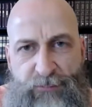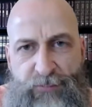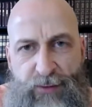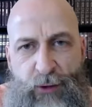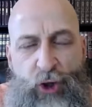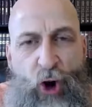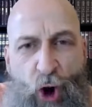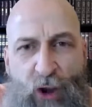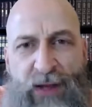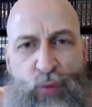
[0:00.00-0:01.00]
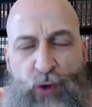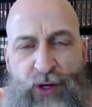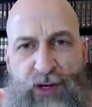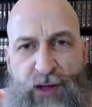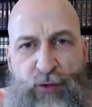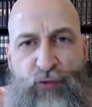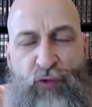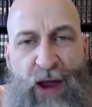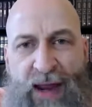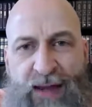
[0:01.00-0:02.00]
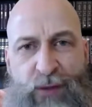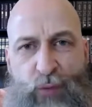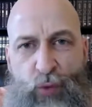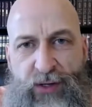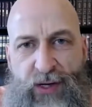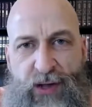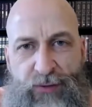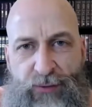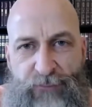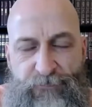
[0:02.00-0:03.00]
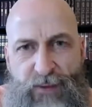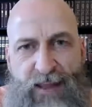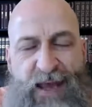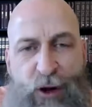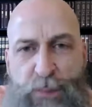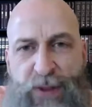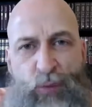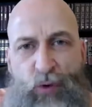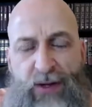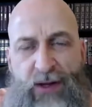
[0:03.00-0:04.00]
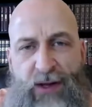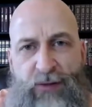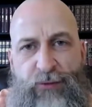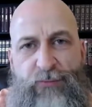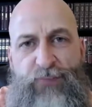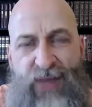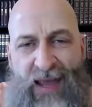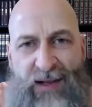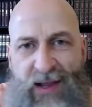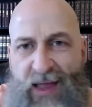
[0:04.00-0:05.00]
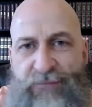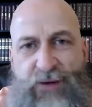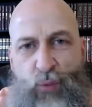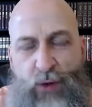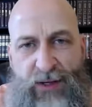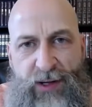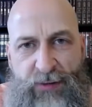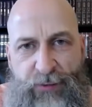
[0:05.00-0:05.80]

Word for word: calling one another, writing one another, helping one another, and loving one another.